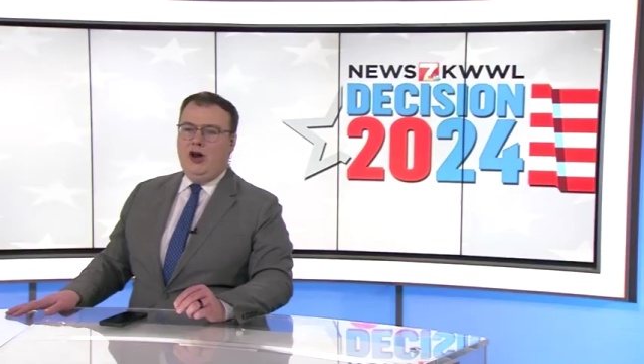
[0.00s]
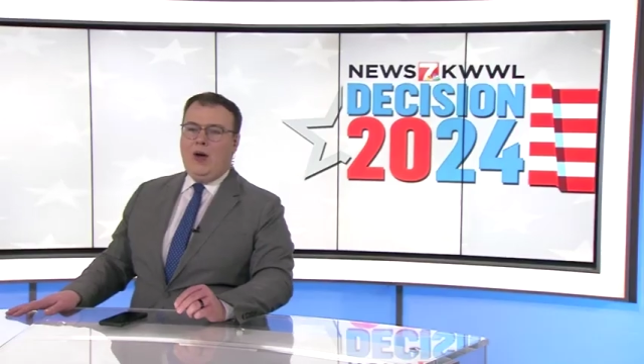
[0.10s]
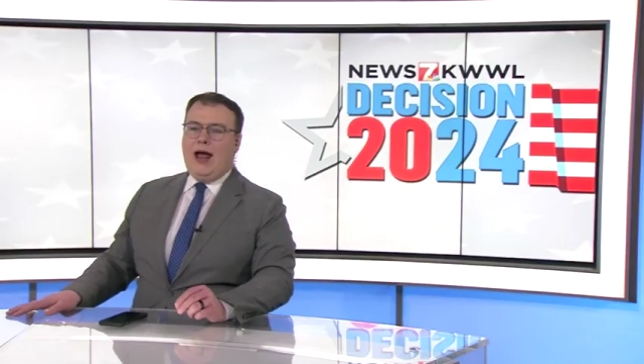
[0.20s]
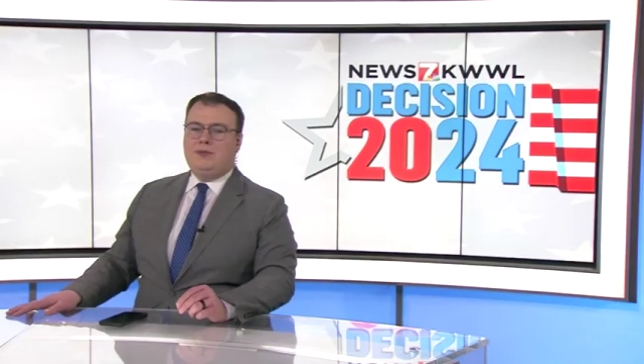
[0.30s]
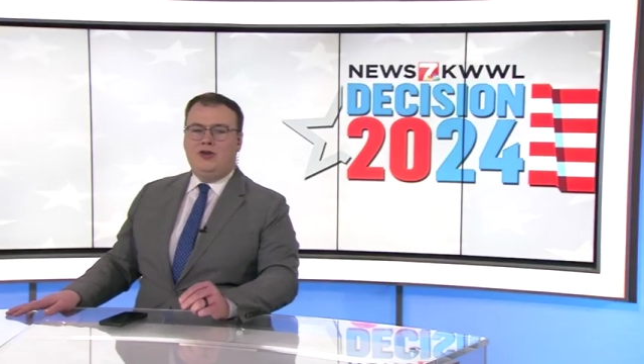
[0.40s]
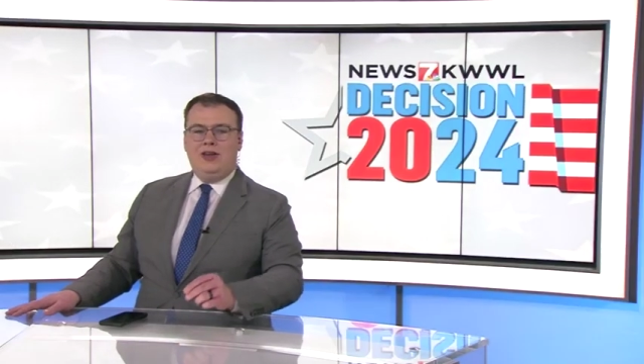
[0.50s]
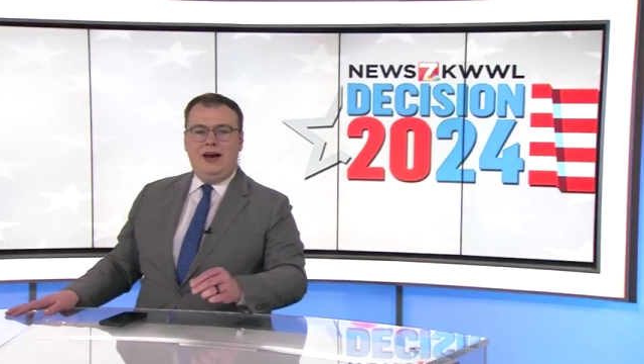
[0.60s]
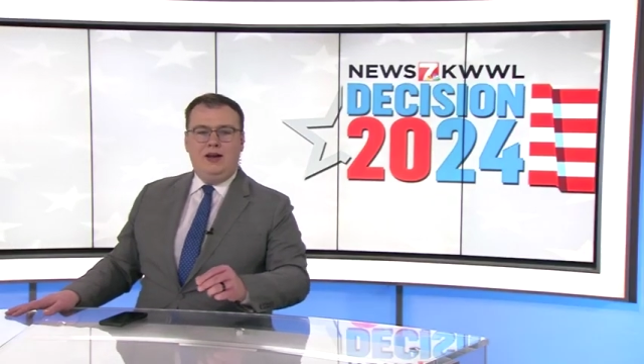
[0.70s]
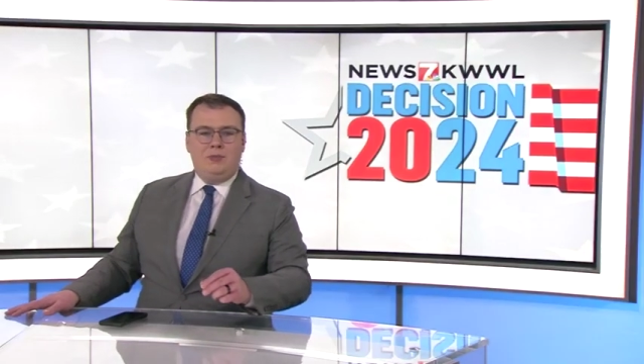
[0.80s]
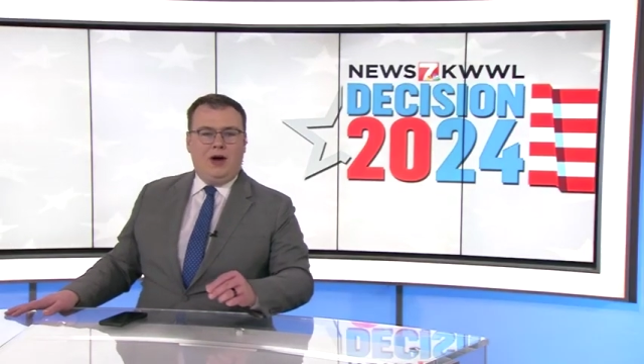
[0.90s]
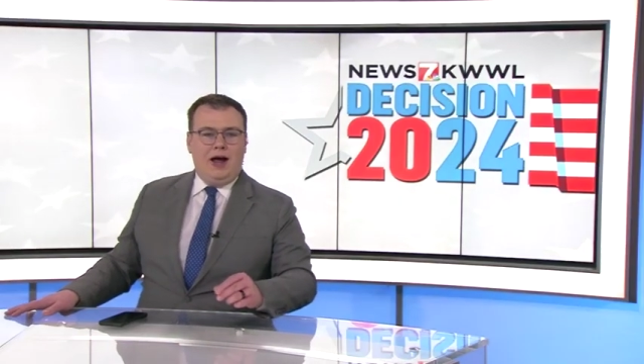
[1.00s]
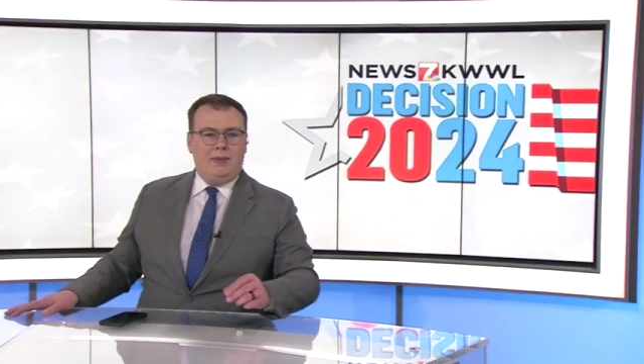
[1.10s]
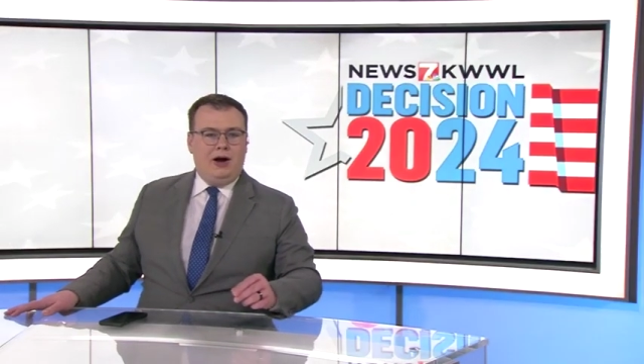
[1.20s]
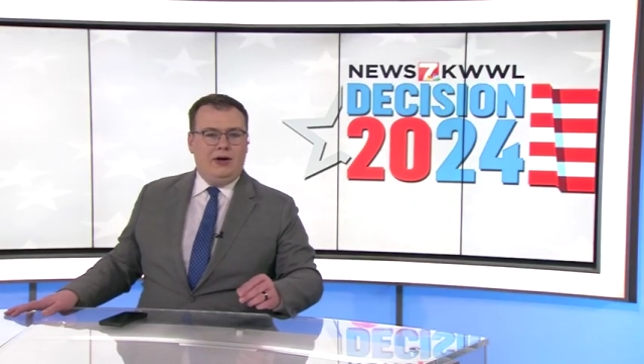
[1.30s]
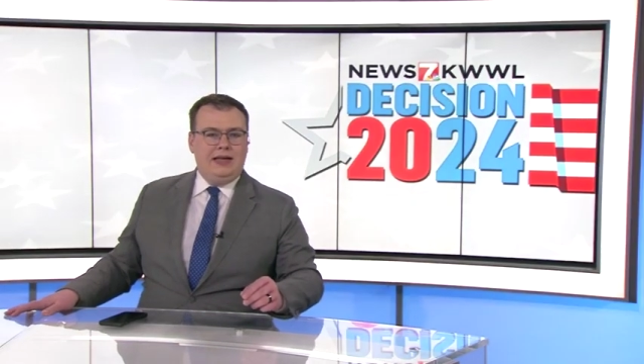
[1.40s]
New Hampshire set its
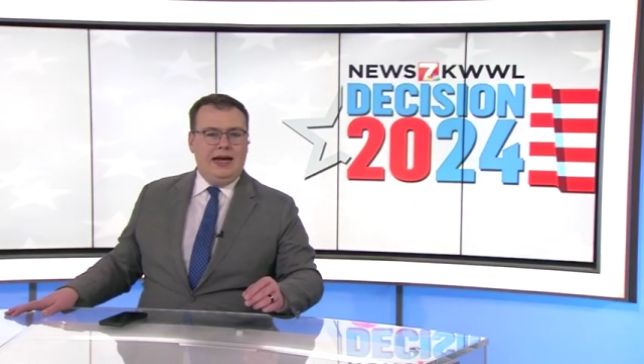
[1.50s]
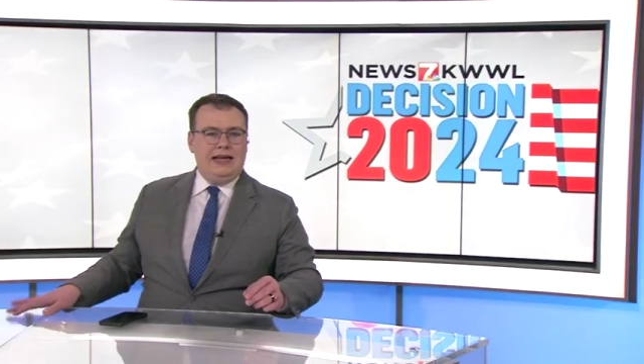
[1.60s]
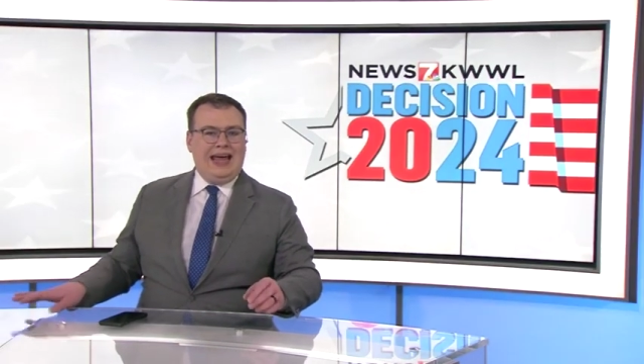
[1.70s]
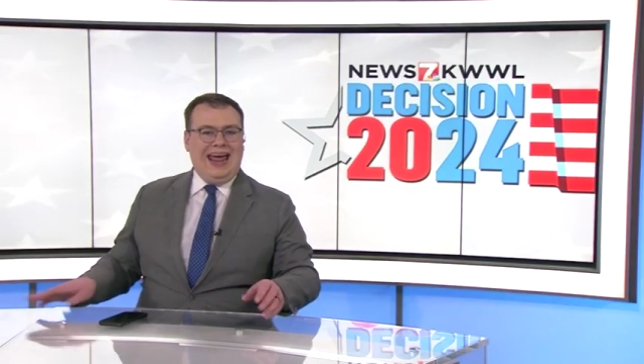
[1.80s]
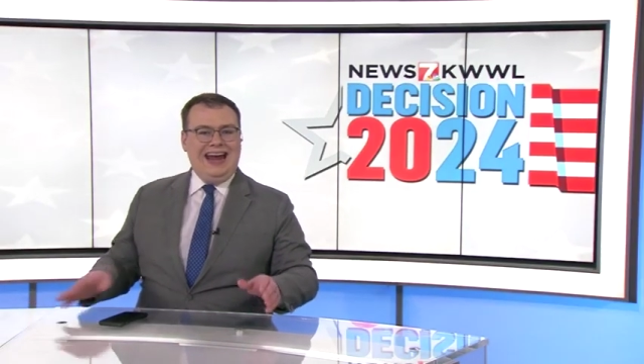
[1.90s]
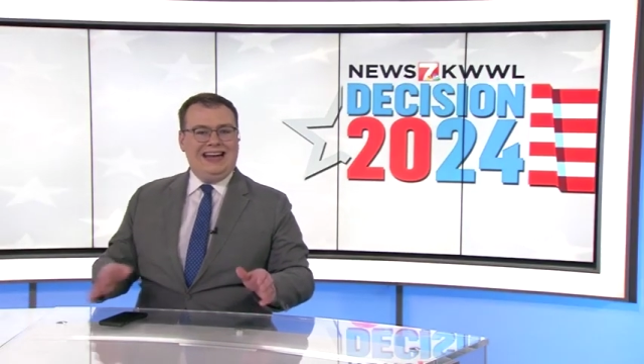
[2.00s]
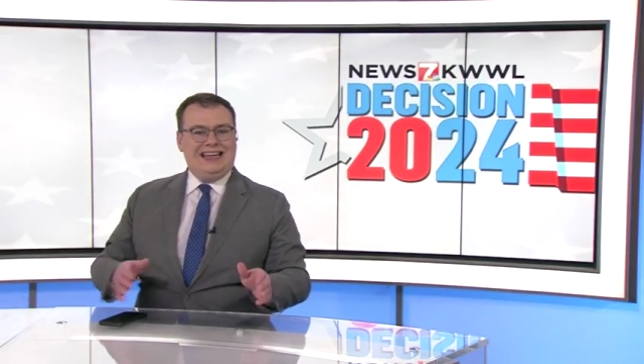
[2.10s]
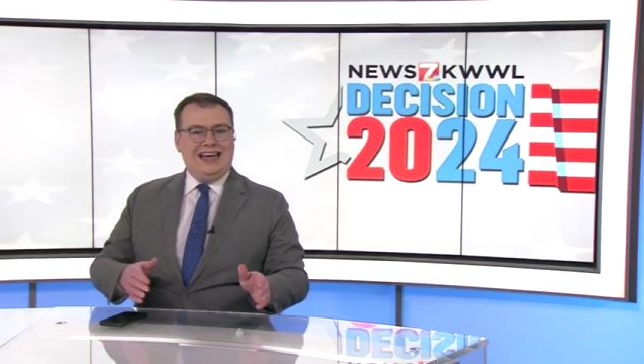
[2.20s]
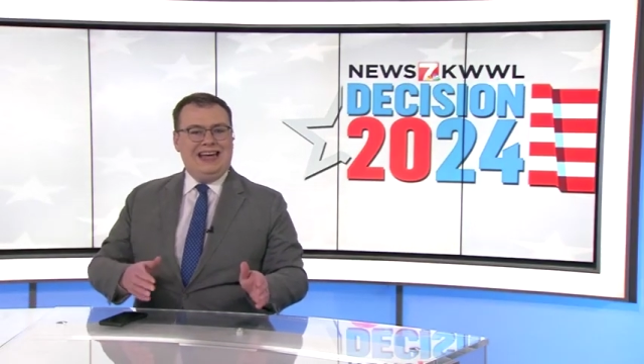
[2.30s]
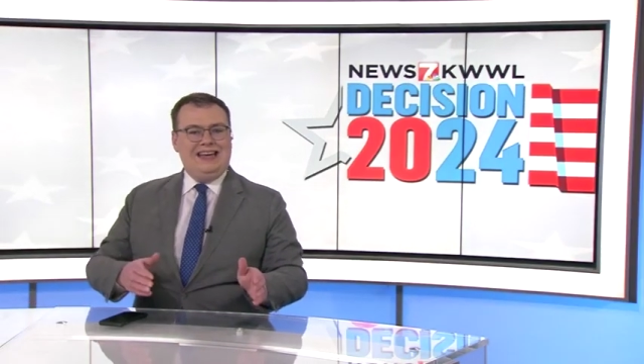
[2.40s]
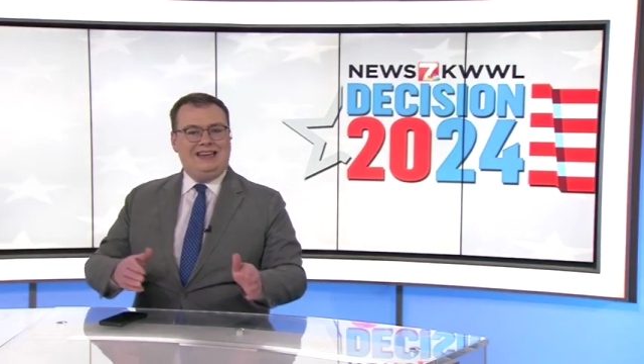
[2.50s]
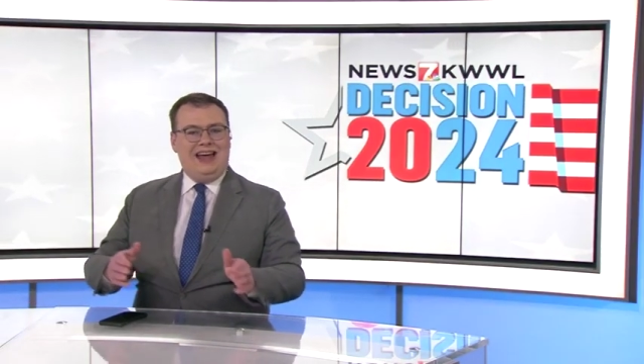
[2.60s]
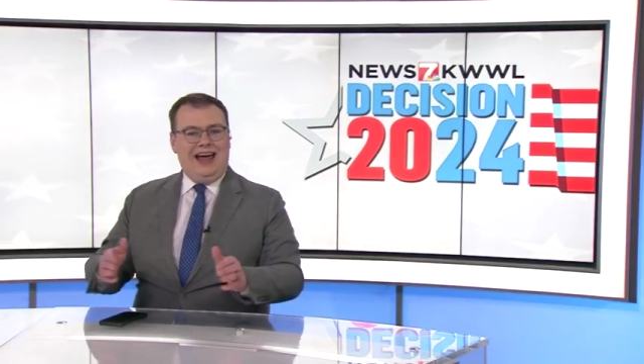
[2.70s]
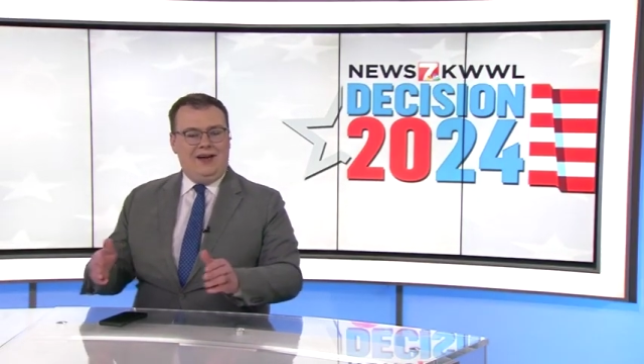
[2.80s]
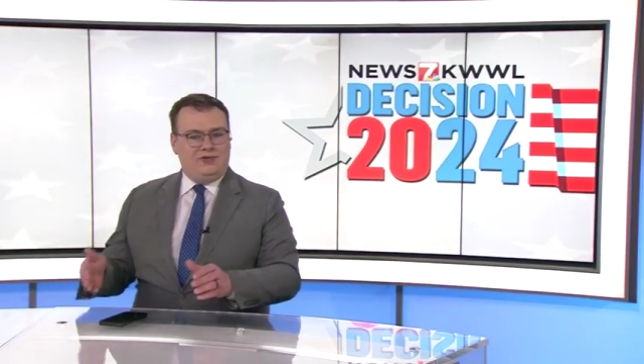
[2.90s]
primary date eight
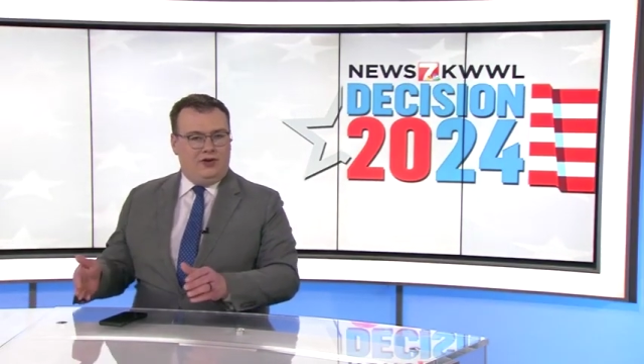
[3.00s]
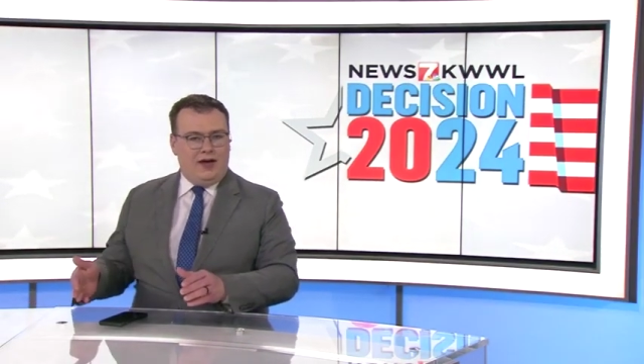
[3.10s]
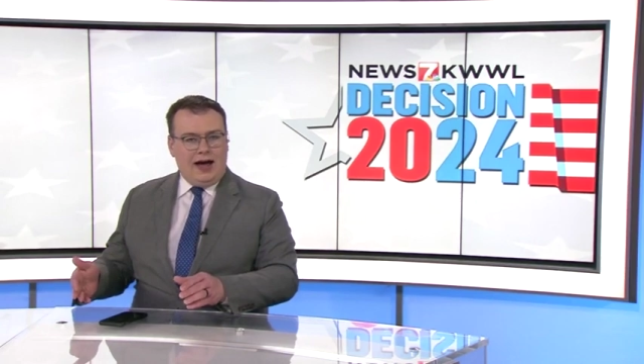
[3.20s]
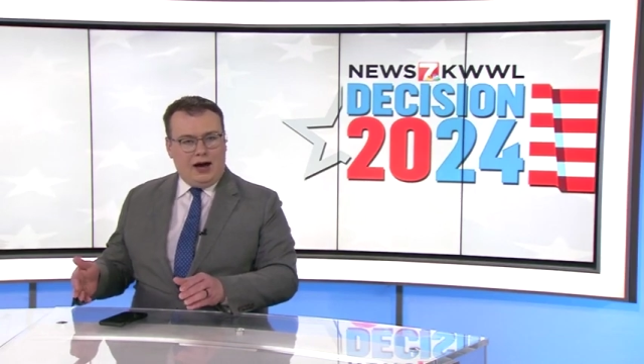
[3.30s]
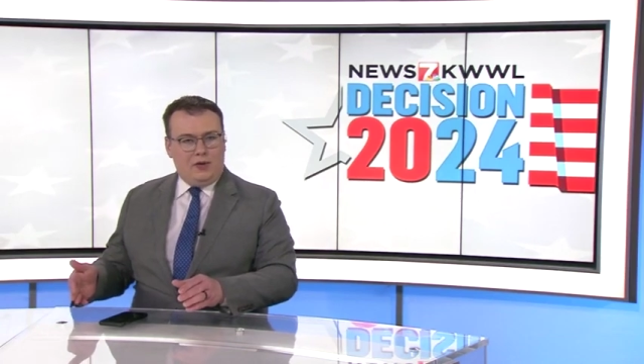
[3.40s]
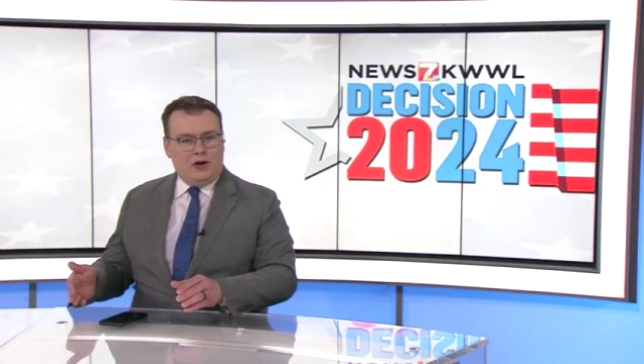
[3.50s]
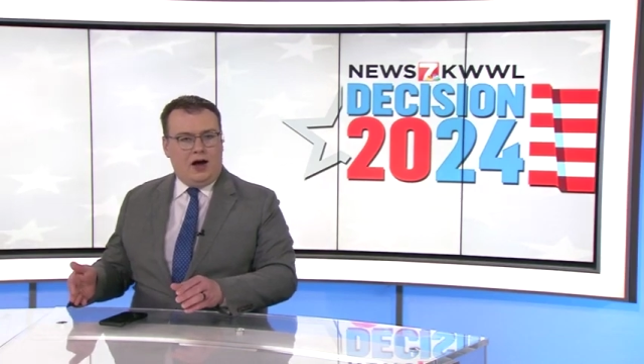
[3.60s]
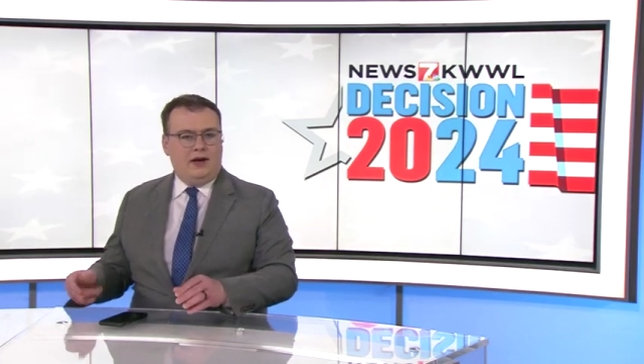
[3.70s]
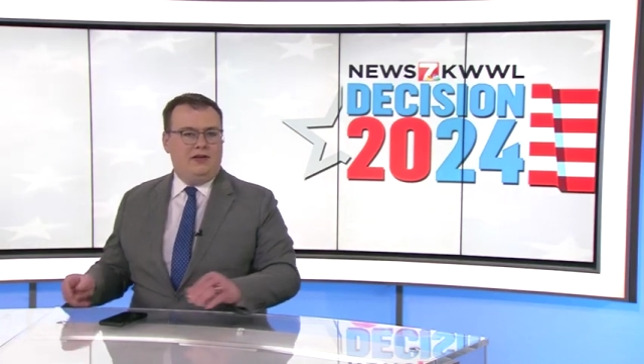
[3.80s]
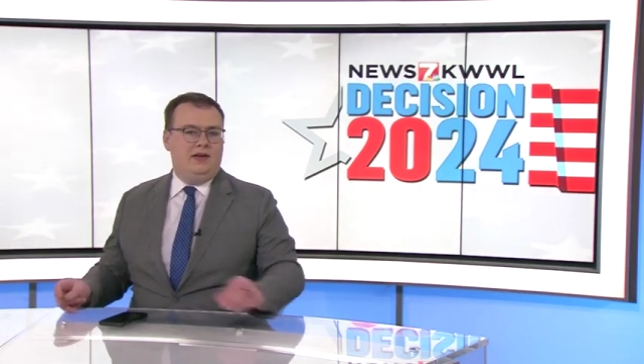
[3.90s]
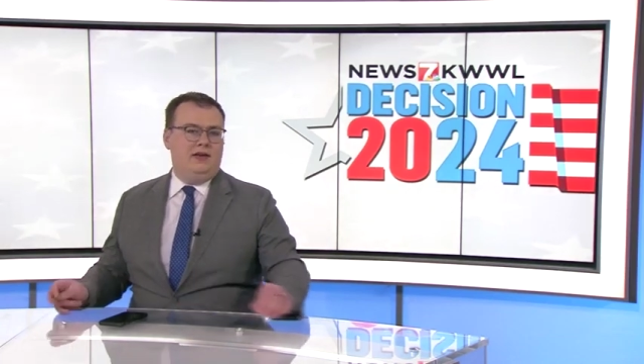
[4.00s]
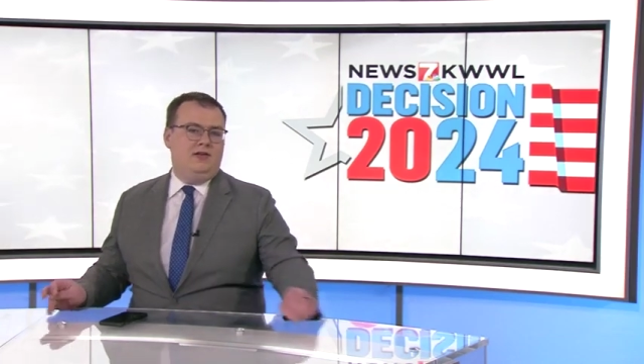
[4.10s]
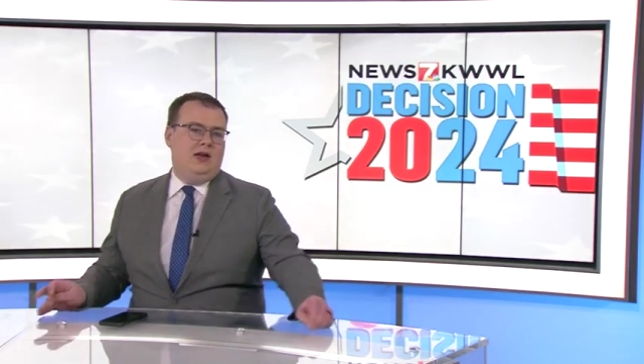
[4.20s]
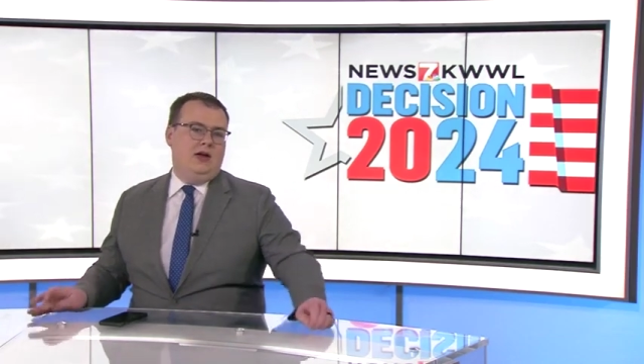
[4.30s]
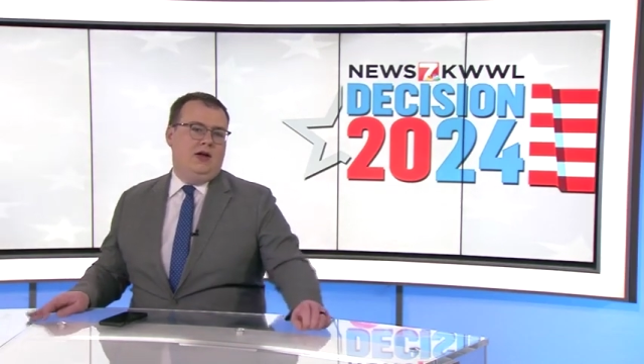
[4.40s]
days after the Iowa
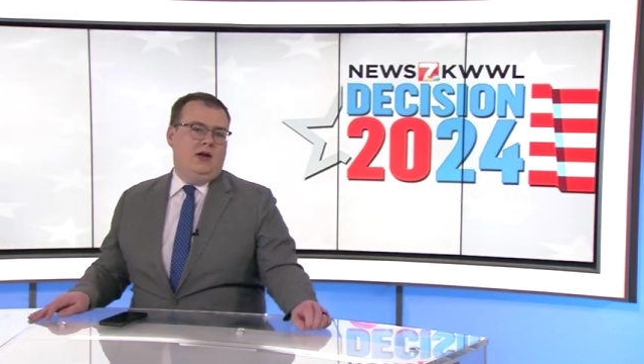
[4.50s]
caucuses.